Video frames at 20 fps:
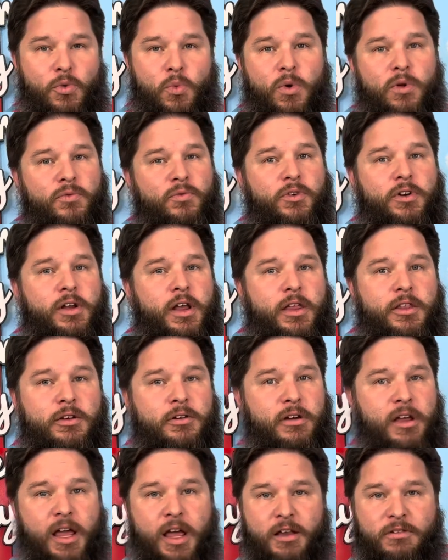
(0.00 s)
one for another
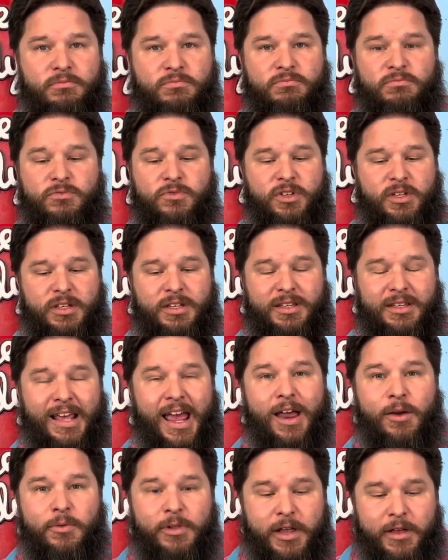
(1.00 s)
and
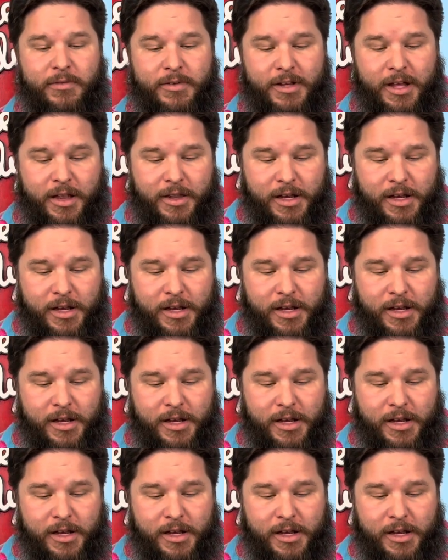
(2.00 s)
can't really even tell the